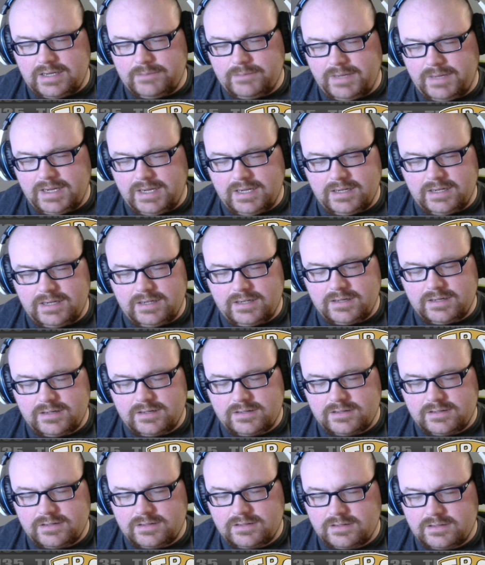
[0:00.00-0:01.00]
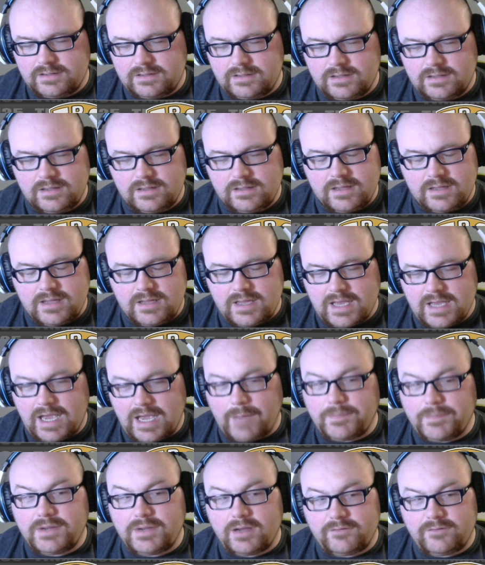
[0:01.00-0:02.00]
and
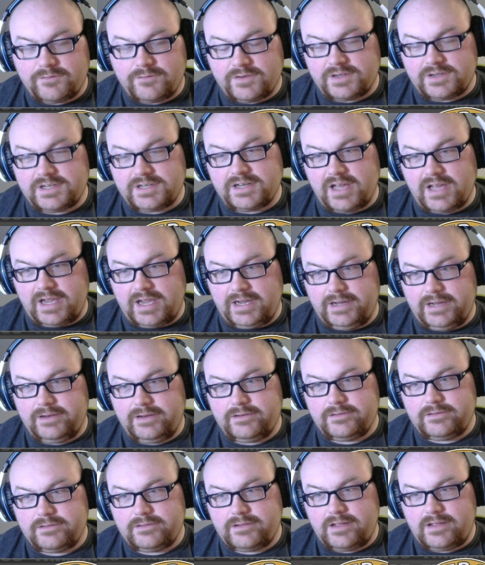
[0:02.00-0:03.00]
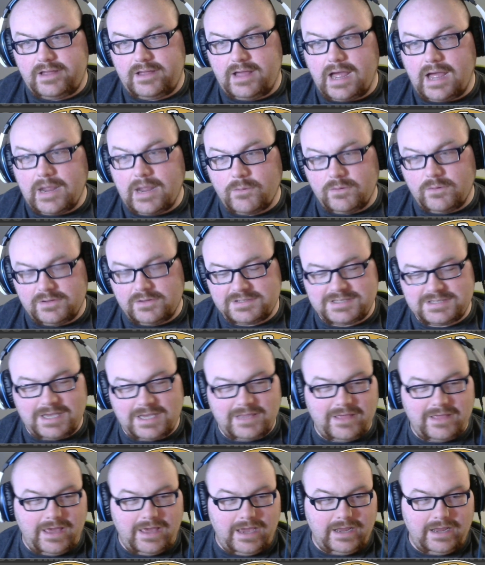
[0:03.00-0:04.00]
I'm done for tonight. I will say that